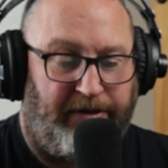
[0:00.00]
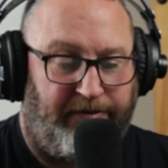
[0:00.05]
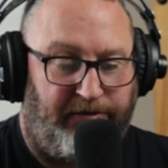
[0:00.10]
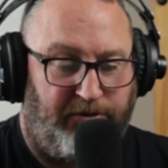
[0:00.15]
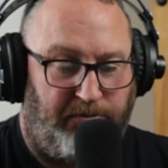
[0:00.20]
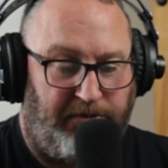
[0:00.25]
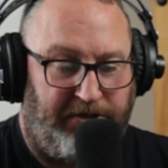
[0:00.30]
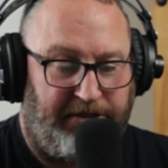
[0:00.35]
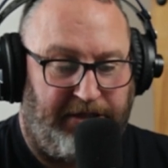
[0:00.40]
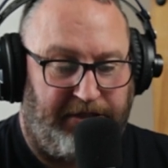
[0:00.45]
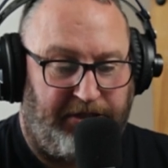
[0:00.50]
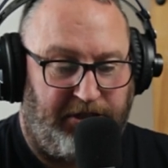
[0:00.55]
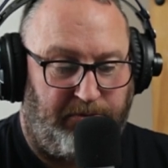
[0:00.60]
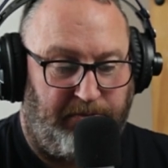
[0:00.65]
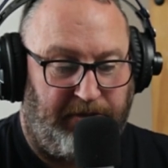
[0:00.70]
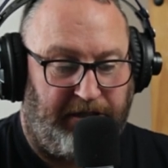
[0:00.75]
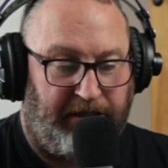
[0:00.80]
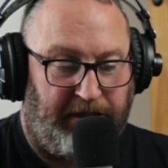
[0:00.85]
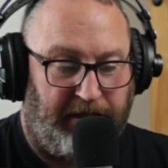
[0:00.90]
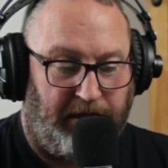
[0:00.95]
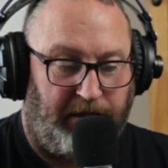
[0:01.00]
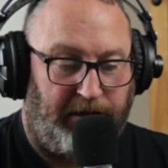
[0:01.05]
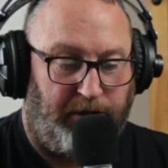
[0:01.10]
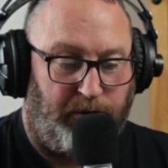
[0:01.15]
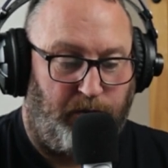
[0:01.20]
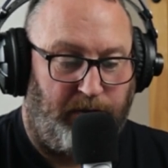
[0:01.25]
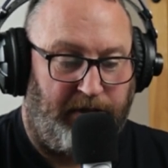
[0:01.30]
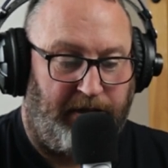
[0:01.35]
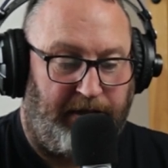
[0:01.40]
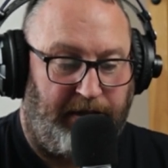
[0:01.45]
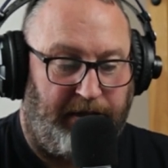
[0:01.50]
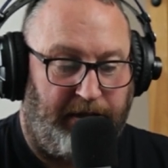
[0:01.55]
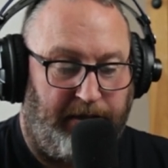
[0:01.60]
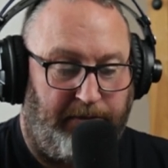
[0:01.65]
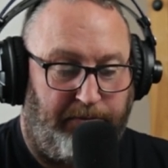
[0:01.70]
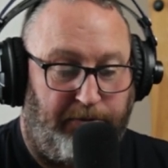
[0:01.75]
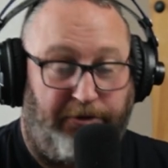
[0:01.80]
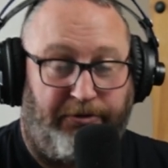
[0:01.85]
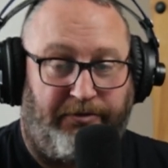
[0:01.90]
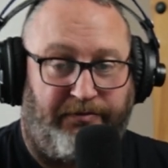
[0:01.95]
If somebody said to me, are you
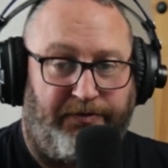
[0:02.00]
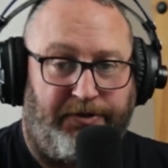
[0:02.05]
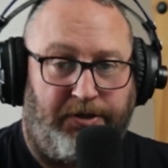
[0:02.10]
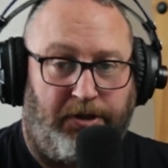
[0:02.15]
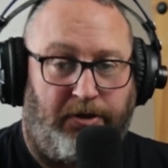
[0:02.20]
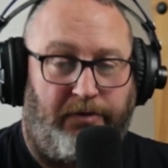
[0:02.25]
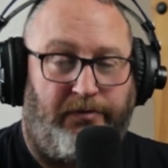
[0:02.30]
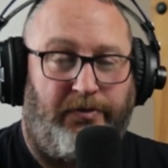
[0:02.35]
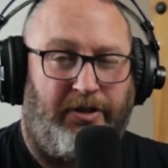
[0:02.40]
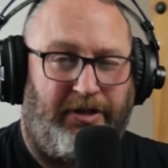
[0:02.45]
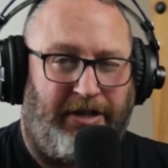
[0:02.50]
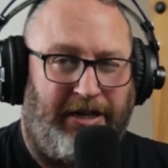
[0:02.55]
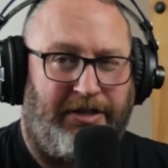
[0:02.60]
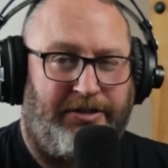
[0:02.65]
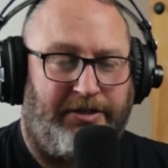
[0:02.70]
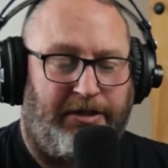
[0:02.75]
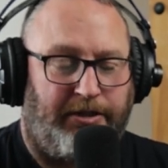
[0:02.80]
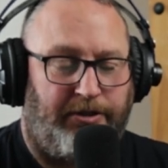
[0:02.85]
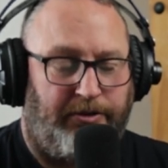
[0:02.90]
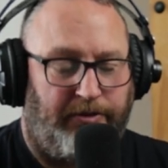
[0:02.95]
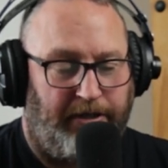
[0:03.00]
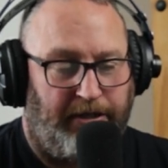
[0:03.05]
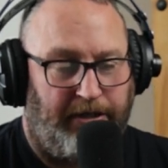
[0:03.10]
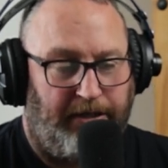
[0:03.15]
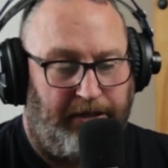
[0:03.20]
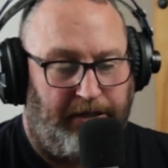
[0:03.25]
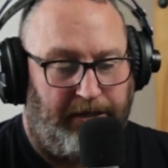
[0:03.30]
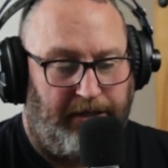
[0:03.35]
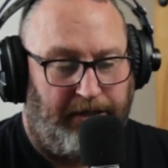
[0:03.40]
a product photographer? Yes, I can do that.